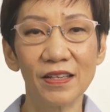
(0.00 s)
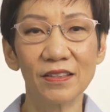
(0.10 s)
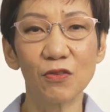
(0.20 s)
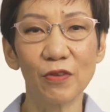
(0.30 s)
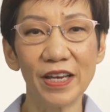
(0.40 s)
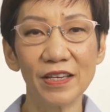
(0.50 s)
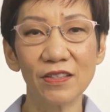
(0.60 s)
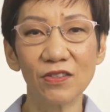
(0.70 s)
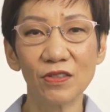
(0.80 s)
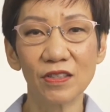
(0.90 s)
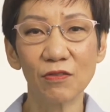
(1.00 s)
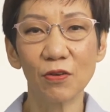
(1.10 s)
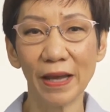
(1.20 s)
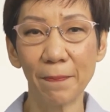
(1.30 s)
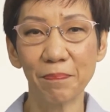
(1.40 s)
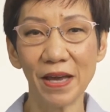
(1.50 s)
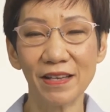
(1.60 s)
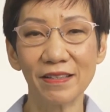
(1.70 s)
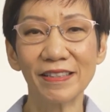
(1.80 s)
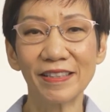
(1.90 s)
the Race to Zero
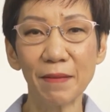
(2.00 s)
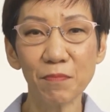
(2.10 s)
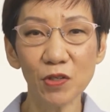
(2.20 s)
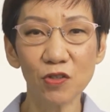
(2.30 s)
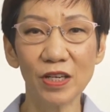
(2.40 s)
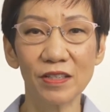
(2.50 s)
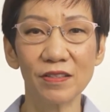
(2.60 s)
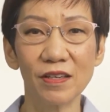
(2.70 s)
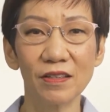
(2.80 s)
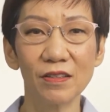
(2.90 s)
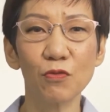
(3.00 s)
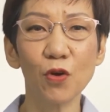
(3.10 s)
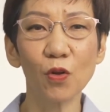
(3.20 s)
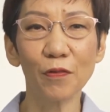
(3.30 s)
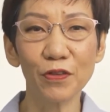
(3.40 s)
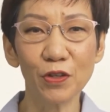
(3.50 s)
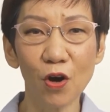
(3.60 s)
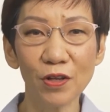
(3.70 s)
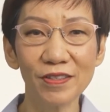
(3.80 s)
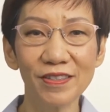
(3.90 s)
campaign demonstrates the role of
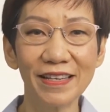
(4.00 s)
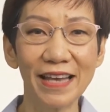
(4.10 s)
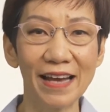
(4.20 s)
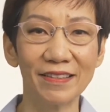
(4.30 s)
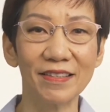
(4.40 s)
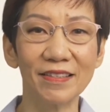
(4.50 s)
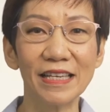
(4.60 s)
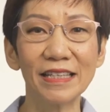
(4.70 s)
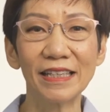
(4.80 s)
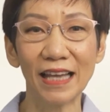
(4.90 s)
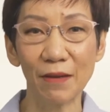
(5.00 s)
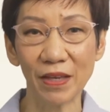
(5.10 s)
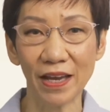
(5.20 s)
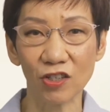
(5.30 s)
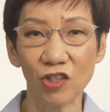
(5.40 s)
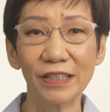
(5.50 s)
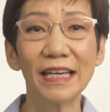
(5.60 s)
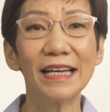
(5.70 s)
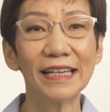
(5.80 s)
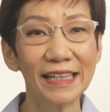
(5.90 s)
non-state actors in climate action
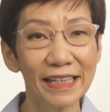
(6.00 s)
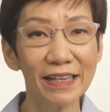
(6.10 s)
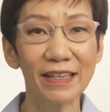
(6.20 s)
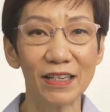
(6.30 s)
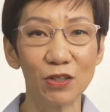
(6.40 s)
clearly to